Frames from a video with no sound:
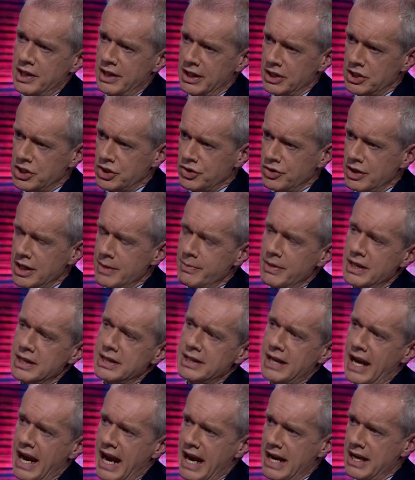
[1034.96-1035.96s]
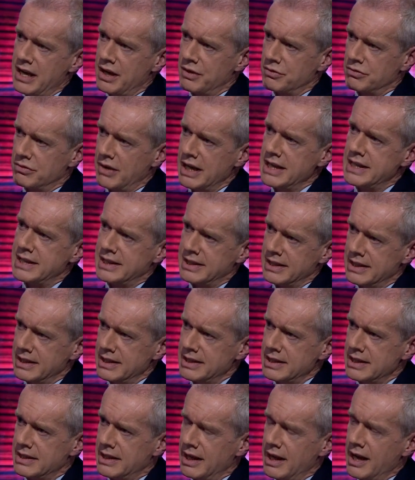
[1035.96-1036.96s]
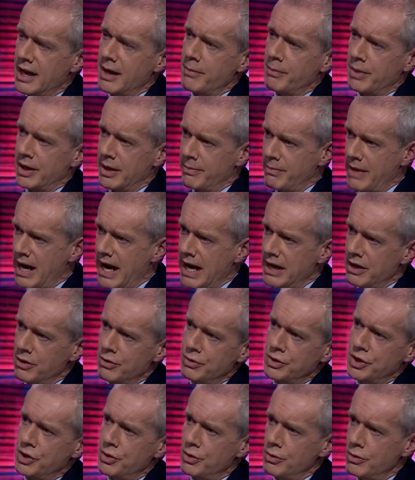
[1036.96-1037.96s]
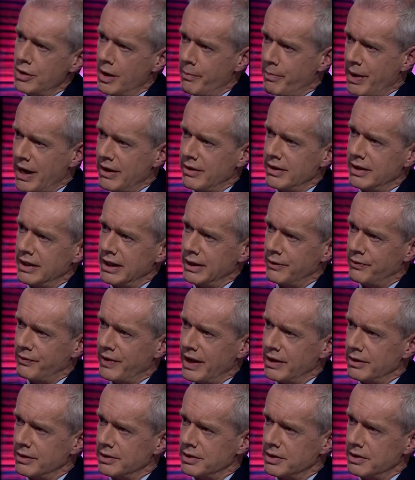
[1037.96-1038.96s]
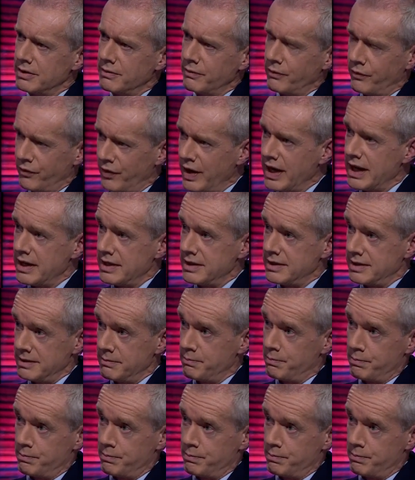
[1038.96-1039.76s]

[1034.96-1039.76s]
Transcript: extremist and a racist, but a man who you apparently felt fit to